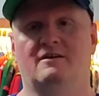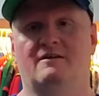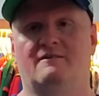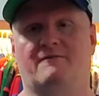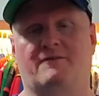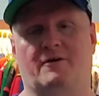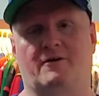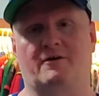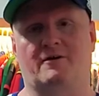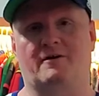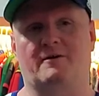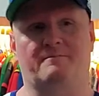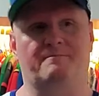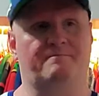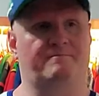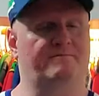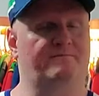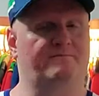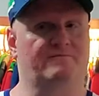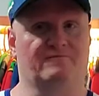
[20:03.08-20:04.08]
for
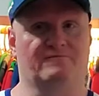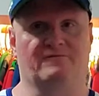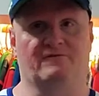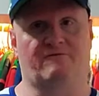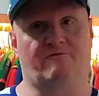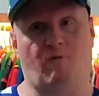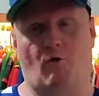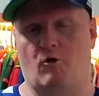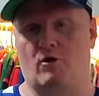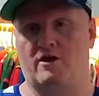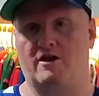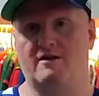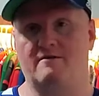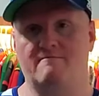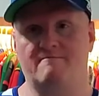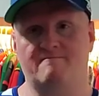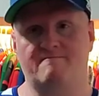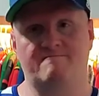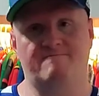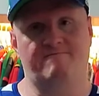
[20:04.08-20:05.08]
40,
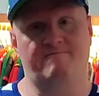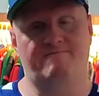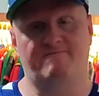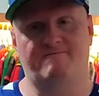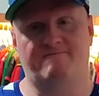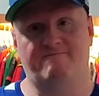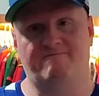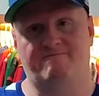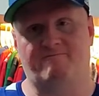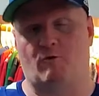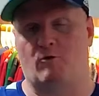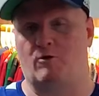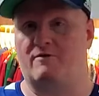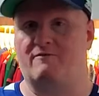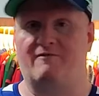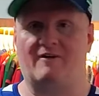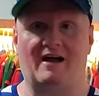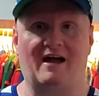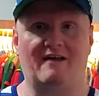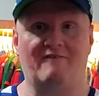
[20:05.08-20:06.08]

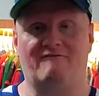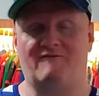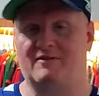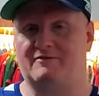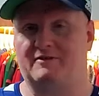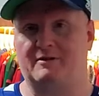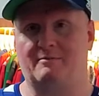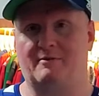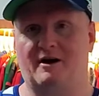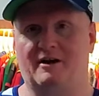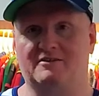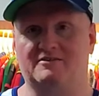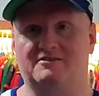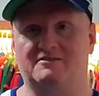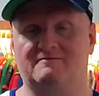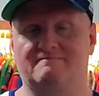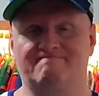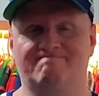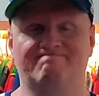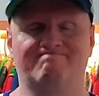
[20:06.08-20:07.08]
45, 50 bucks,